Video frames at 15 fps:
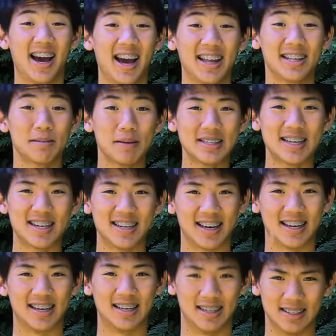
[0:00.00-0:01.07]
And that's base
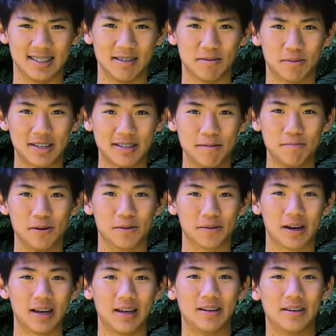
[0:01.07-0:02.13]
editing. Seems pretty simple,
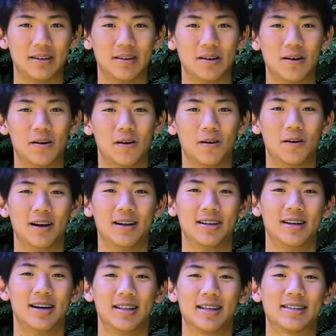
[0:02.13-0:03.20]
right? Well,
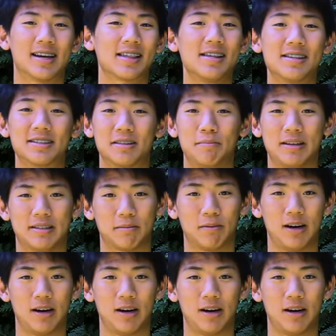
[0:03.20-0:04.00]
that's actually just the basic